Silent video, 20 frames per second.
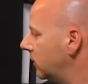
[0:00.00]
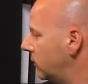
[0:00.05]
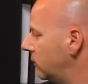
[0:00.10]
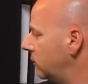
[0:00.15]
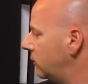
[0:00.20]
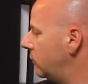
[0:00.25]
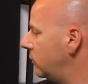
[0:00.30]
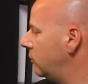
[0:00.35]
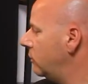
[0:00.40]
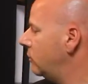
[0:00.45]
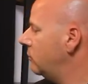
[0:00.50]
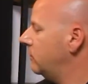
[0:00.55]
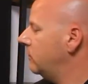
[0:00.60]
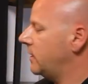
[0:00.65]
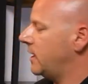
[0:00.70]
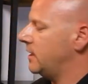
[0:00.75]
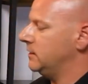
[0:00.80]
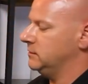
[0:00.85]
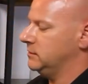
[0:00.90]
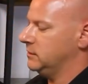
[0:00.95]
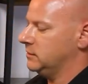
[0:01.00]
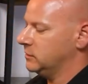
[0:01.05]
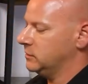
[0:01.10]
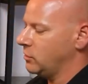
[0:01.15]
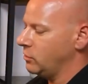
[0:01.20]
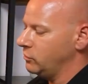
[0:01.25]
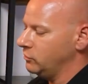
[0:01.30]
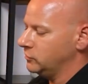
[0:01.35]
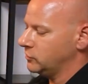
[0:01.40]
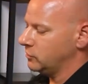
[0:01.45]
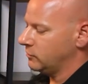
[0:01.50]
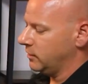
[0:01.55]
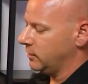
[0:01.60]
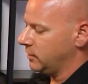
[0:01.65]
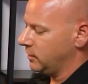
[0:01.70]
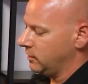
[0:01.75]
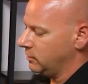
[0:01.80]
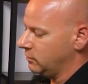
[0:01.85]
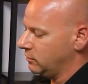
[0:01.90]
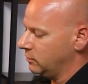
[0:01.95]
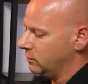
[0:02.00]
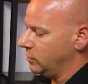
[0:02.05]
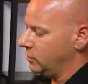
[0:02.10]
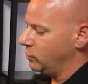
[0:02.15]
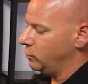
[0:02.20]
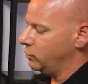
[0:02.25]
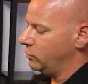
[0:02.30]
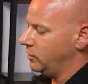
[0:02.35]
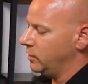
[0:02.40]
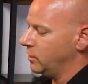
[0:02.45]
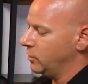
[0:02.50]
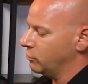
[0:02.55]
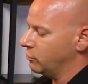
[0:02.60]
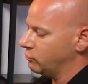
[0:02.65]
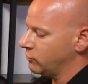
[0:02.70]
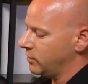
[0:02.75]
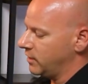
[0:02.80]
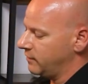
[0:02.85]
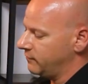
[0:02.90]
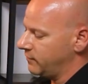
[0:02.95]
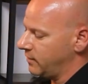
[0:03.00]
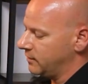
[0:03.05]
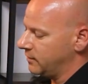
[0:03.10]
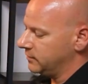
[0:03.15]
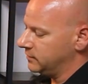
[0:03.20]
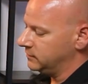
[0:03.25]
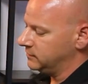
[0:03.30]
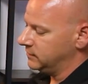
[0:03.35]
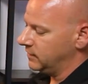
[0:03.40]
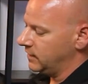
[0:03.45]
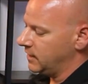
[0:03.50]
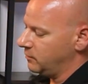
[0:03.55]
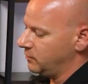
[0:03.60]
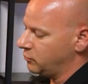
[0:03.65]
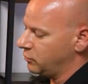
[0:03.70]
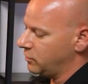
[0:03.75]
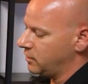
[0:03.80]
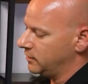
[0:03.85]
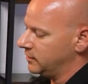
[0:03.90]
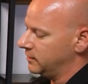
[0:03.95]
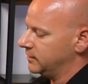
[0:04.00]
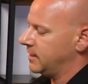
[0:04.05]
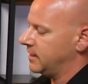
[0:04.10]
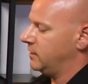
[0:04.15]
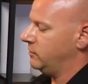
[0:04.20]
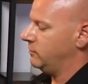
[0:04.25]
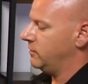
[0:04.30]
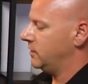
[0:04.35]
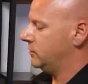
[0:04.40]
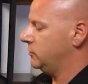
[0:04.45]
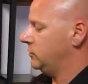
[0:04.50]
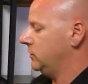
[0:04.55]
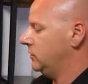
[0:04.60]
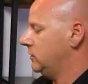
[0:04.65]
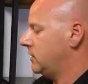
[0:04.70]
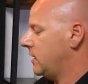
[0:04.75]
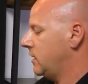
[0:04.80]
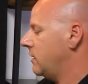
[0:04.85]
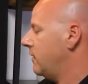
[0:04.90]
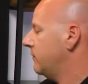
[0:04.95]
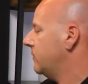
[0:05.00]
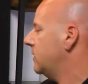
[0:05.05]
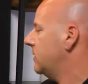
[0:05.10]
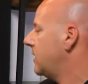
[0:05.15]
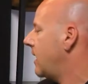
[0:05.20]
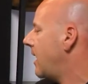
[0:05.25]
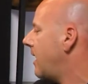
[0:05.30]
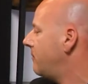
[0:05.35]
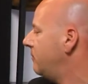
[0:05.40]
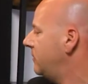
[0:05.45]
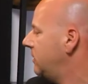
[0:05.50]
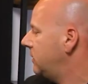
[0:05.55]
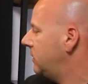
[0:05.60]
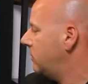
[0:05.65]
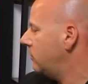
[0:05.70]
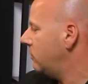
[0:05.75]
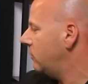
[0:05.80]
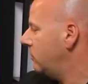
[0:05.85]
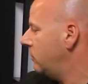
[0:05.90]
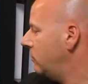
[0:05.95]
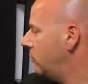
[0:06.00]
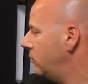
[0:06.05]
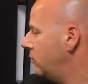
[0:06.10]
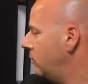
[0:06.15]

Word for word: you know, as this coaster here will engrave on this slate product and it'll actually take off the top material